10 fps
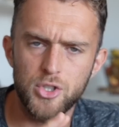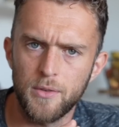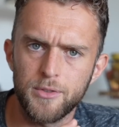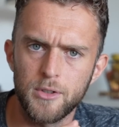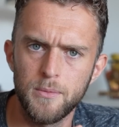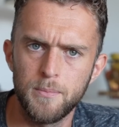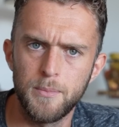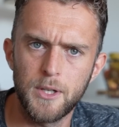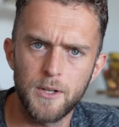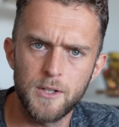softer,
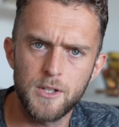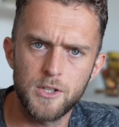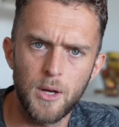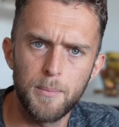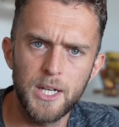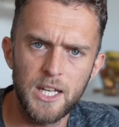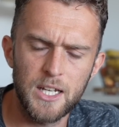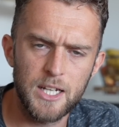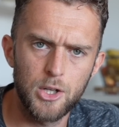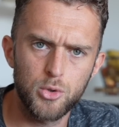because somebody can
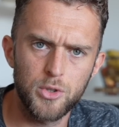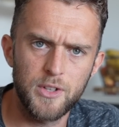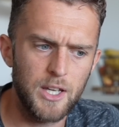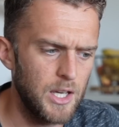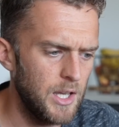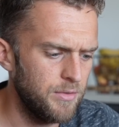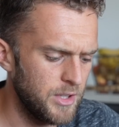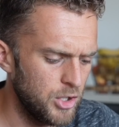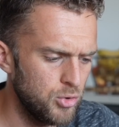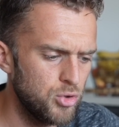counter-attack if
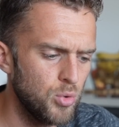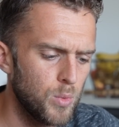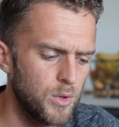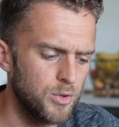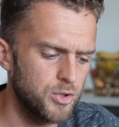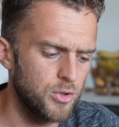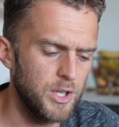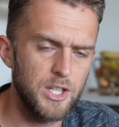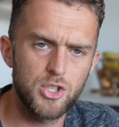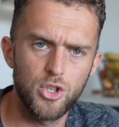they use the wall. So
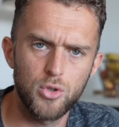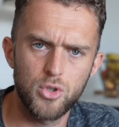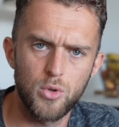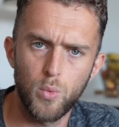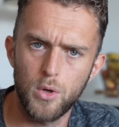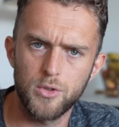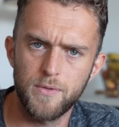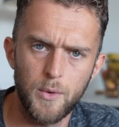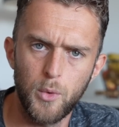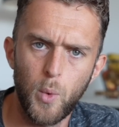Itch knows the walls
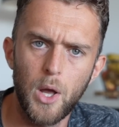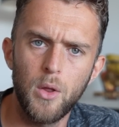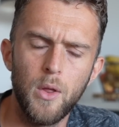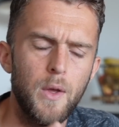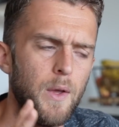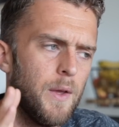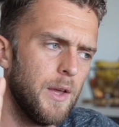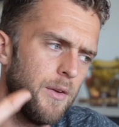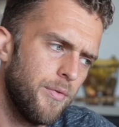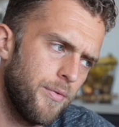very well.
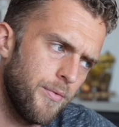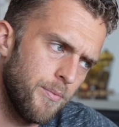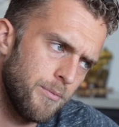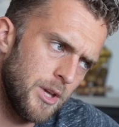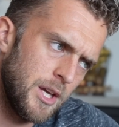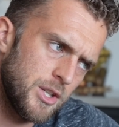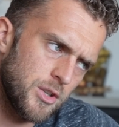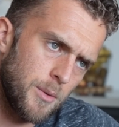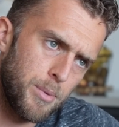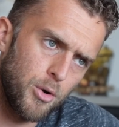If his
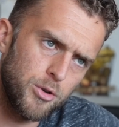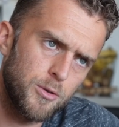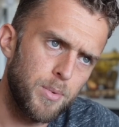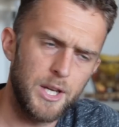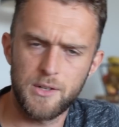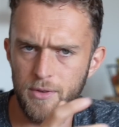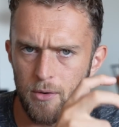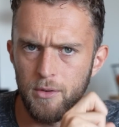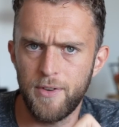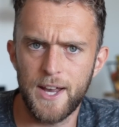opponent plays a
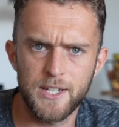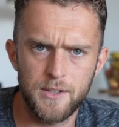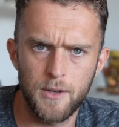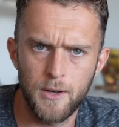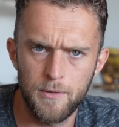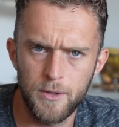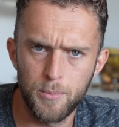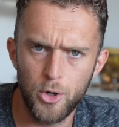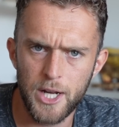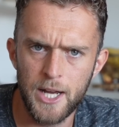very fast
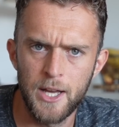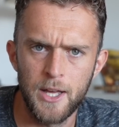vibora,